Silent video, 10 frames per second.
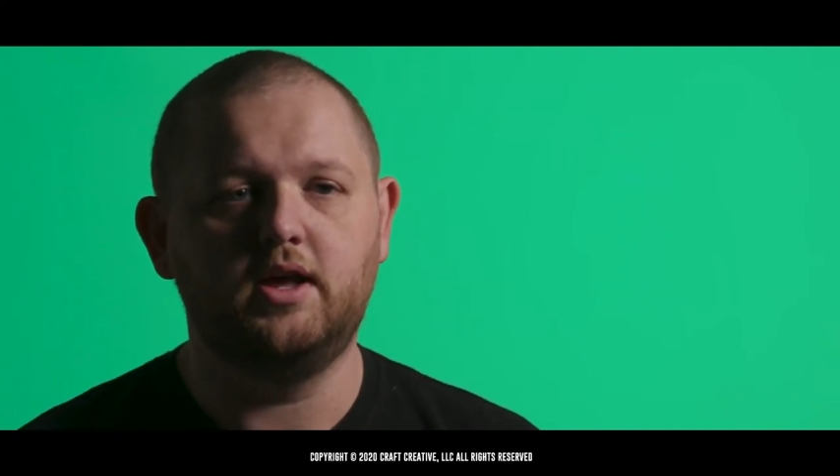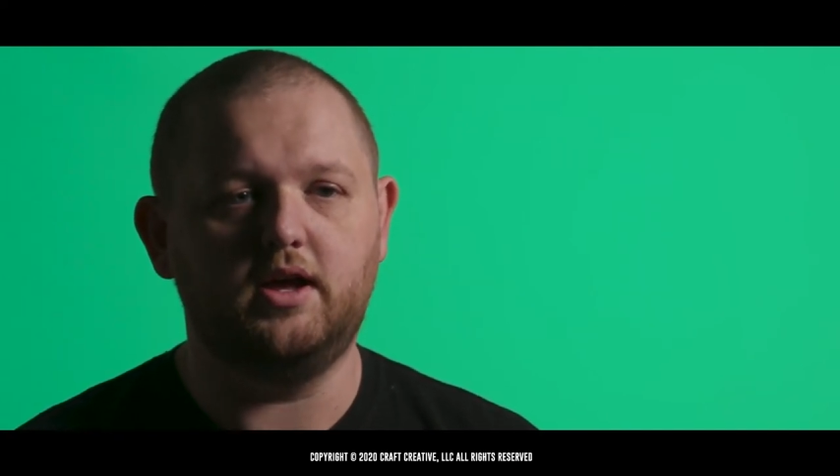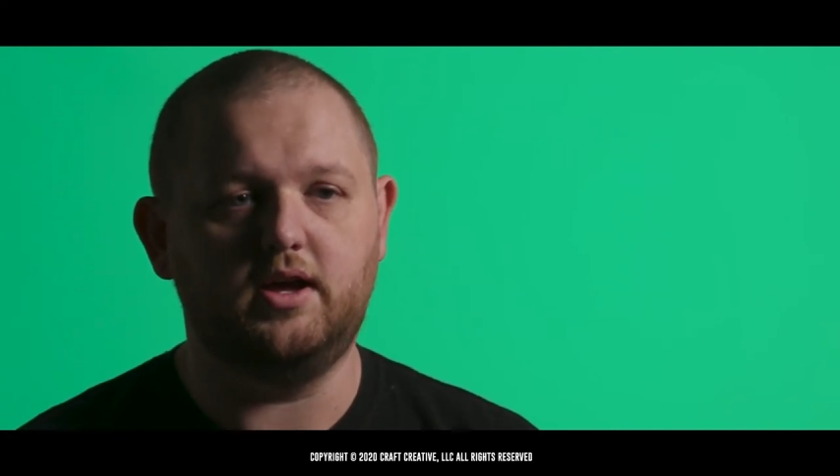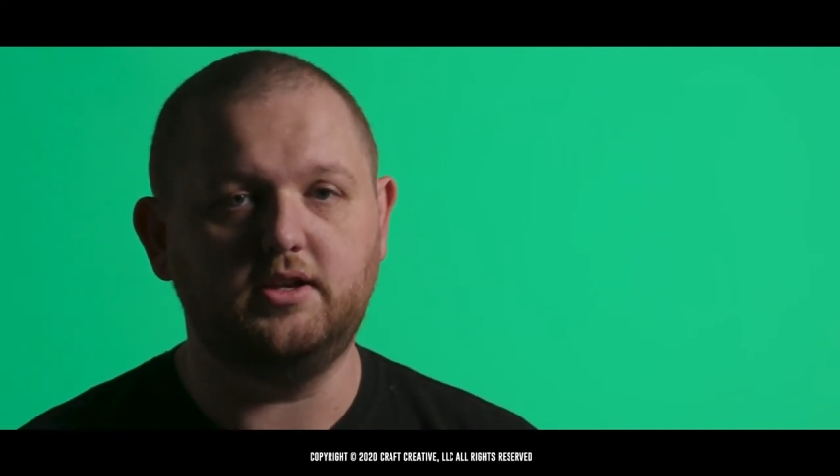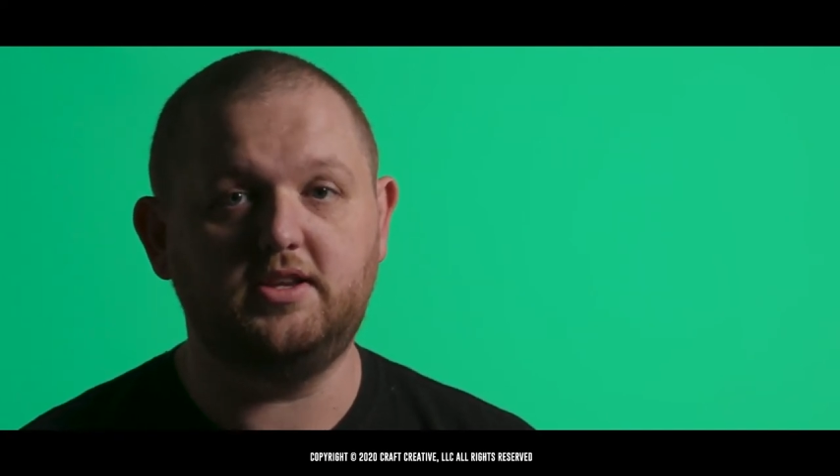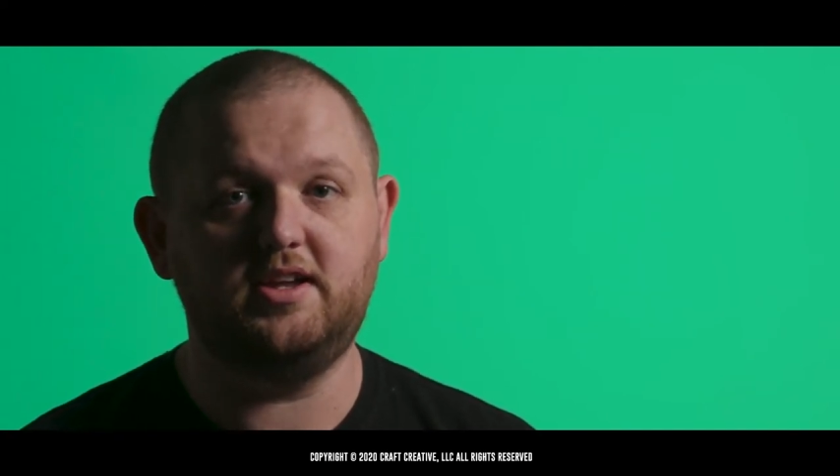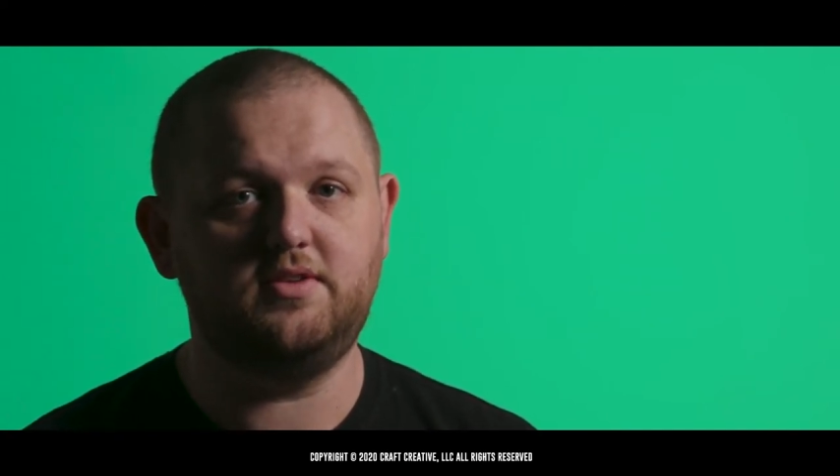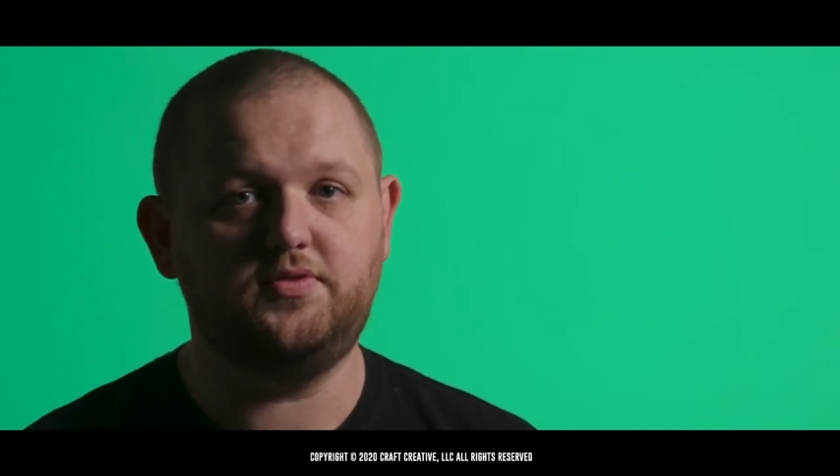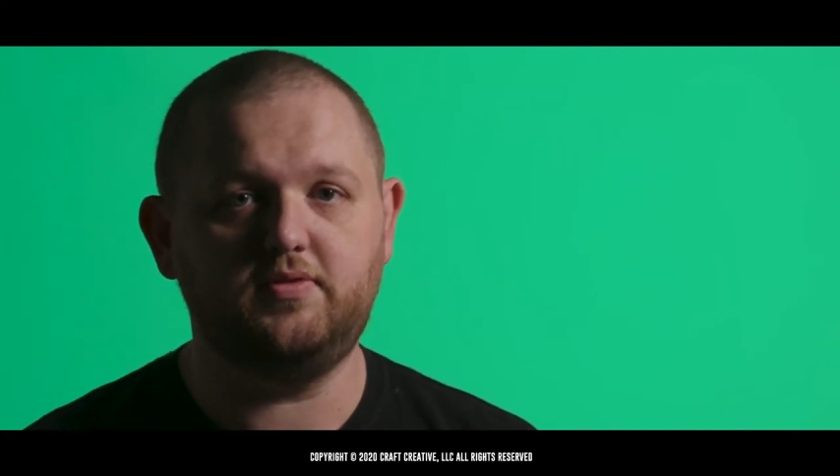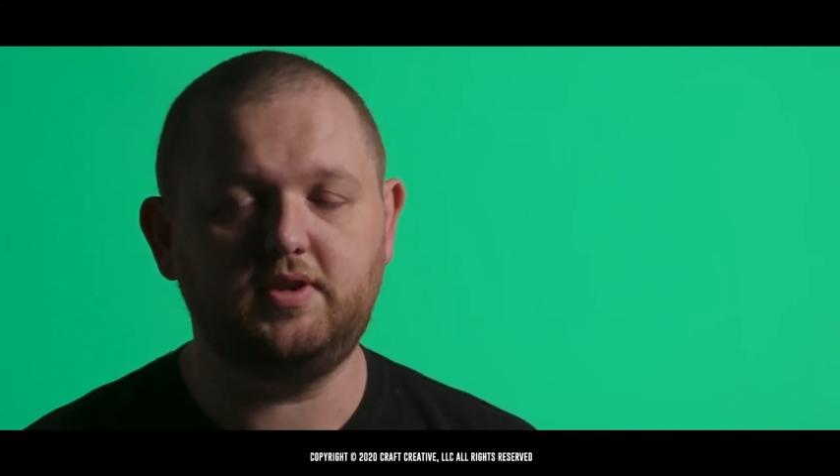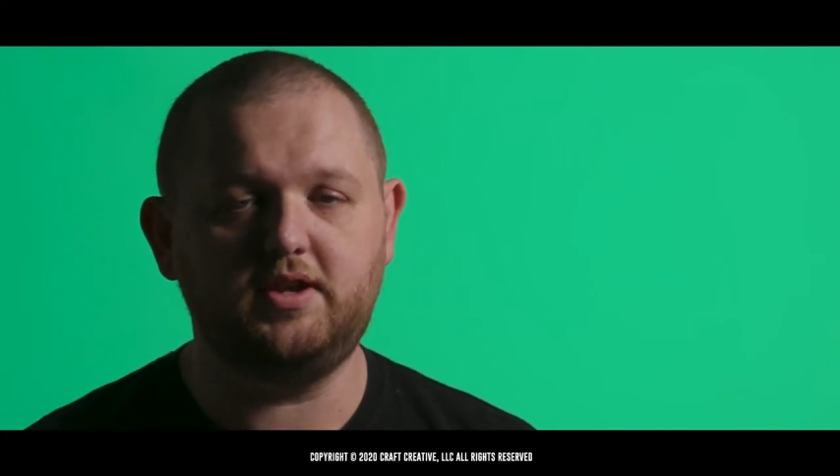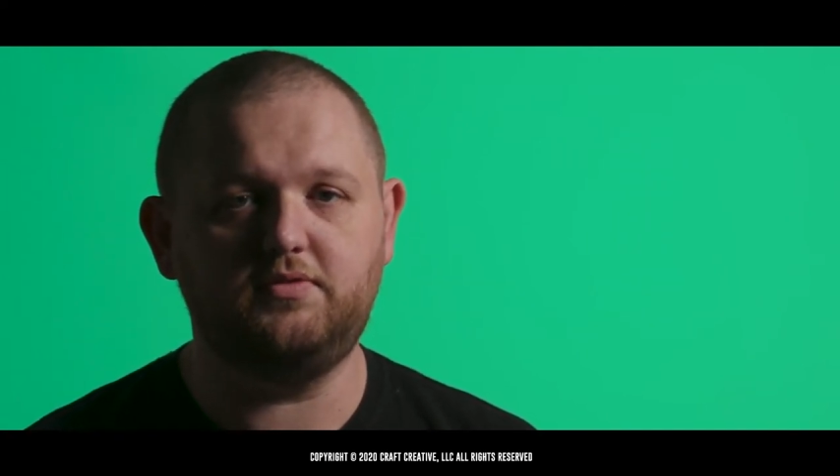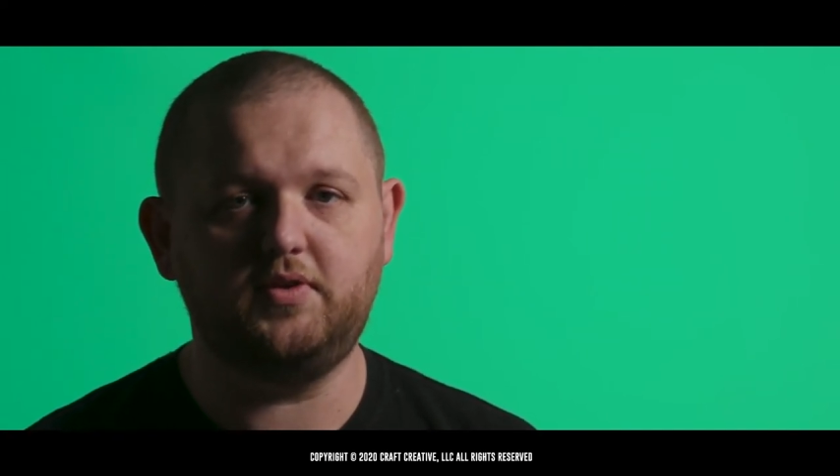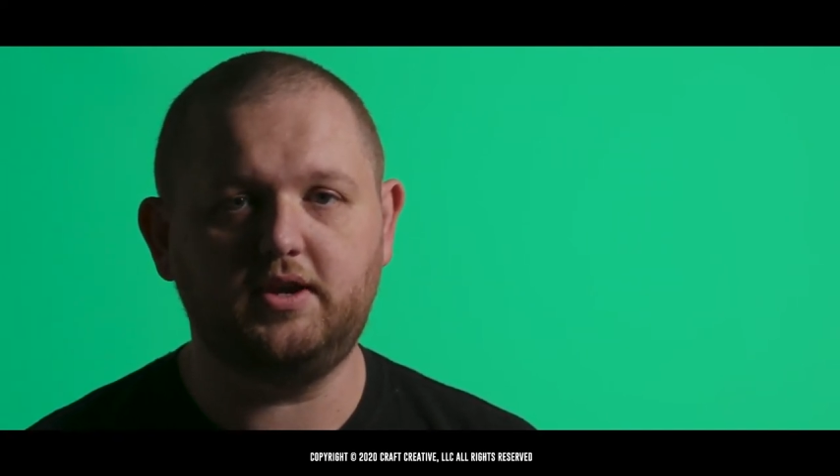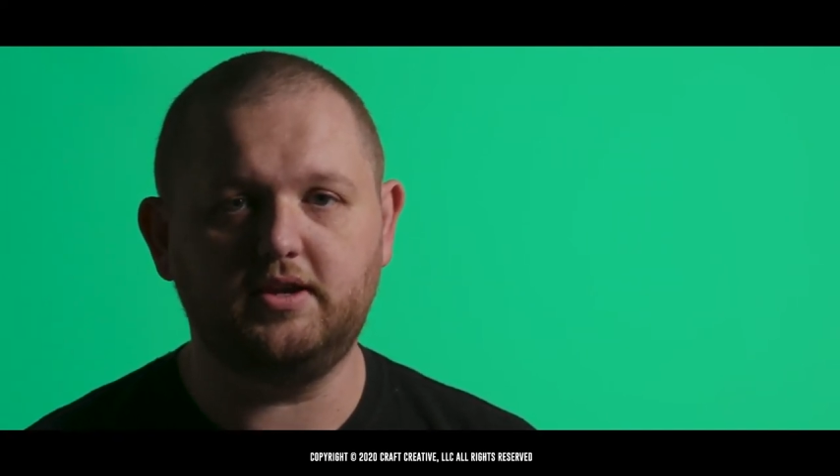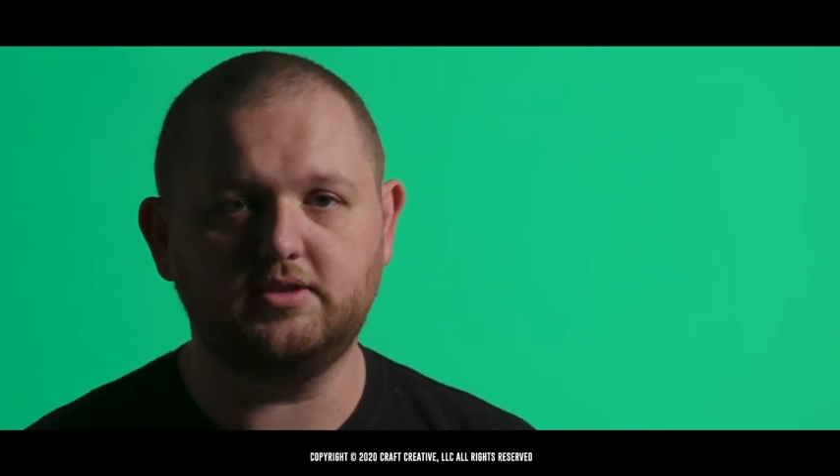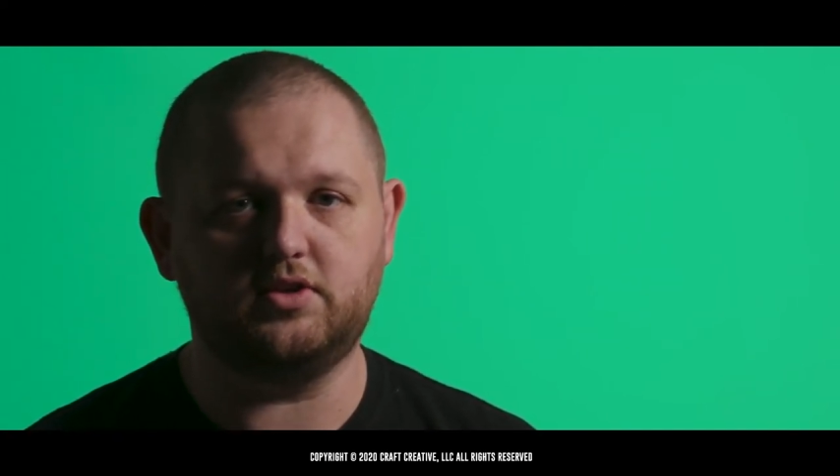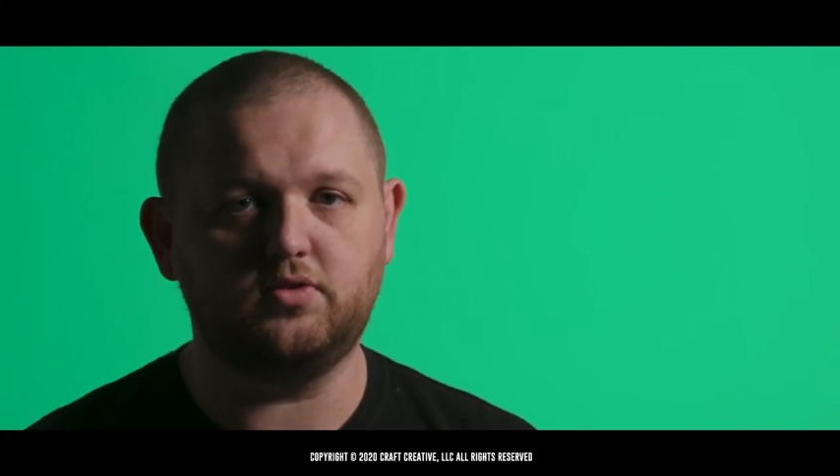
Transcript: 10 to 15 feet is a